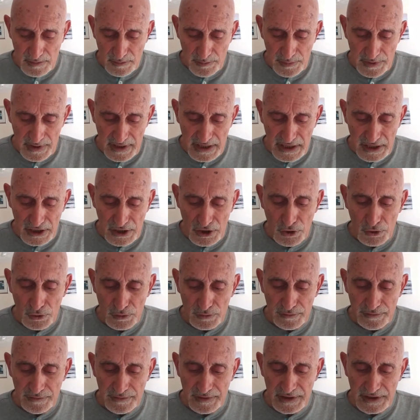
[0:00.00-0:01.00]
Being
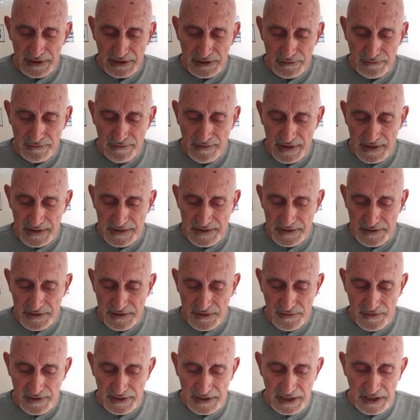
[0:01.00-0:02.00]
confident of this,
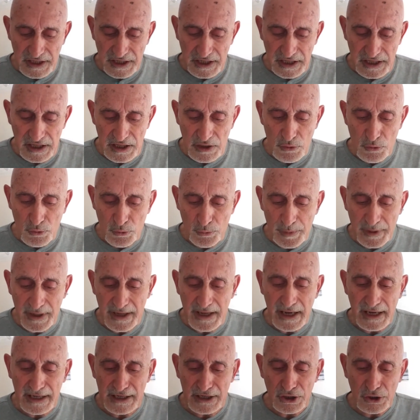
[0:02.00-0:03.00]
that he who
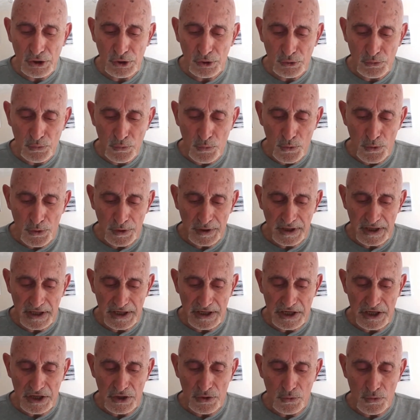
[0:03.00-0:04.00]
began a good work
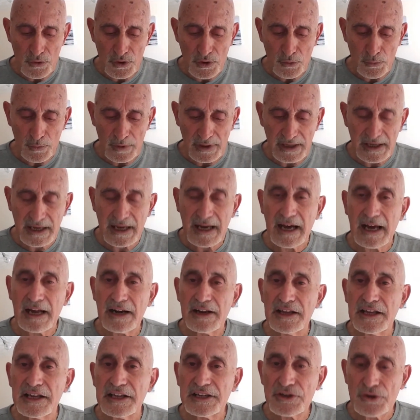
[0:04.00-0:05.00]
in you will
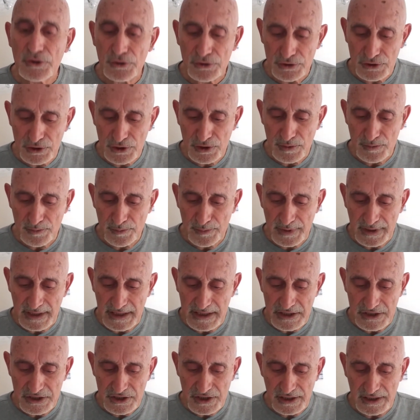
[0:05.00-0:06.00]
carry it on to
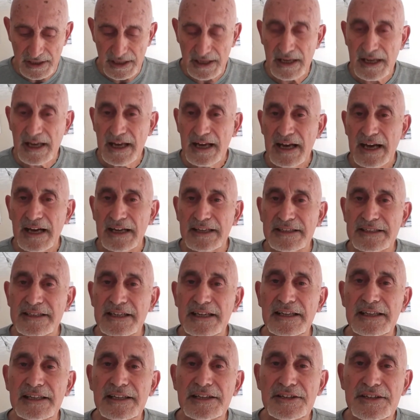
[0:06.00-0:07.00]
completion
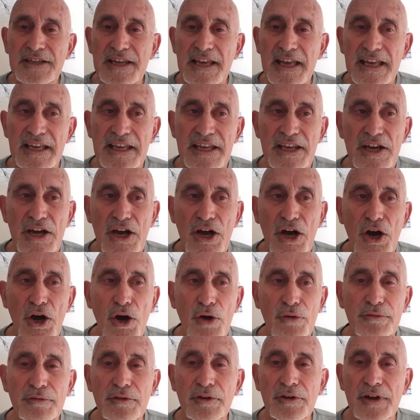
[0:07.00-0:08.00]
until the day
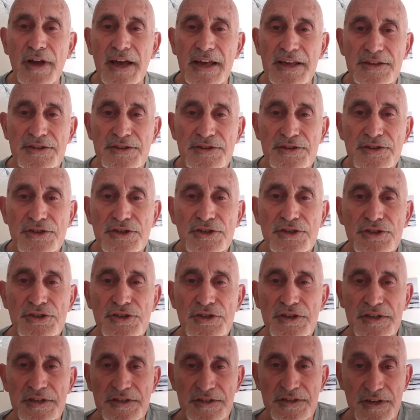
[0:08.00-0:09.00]
of Christ
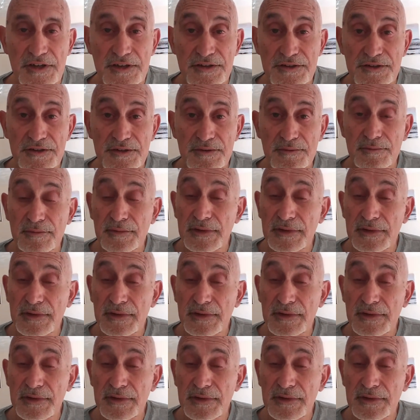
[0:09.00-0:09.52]
Jesus.